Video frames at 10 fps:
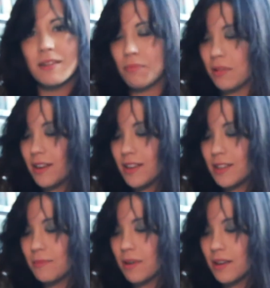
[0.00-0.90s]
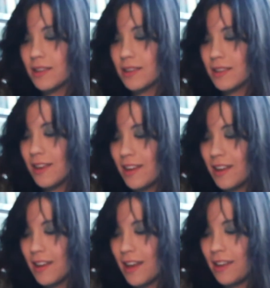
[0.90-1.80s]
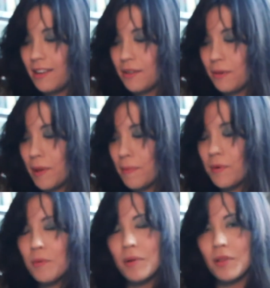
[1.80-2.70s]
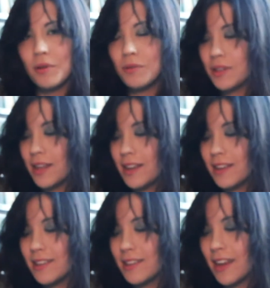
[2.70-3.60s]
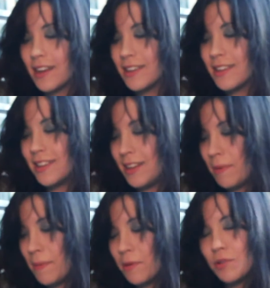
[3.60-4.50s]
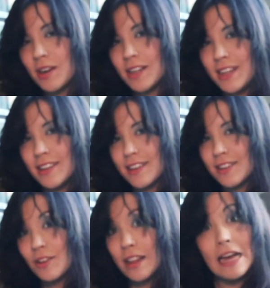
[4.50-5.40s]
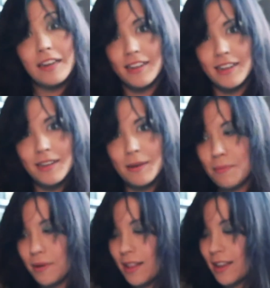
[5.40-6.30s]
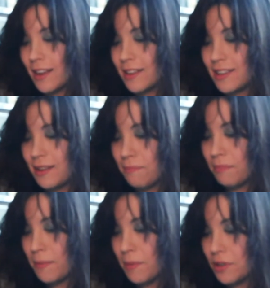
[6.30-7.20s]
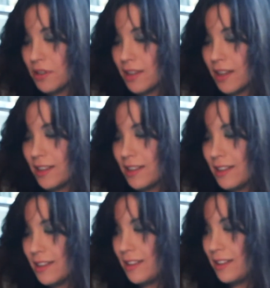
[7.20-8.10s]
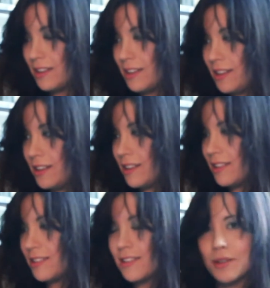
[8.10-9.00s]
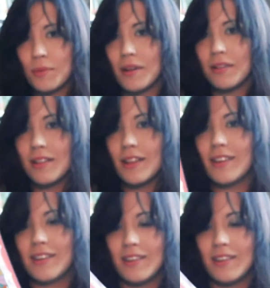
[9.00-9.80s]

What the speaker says: and plus, because people below 6, I can see people trying to eat this. Not that I'd eat it, but like I can see people just like eating this as well. Like,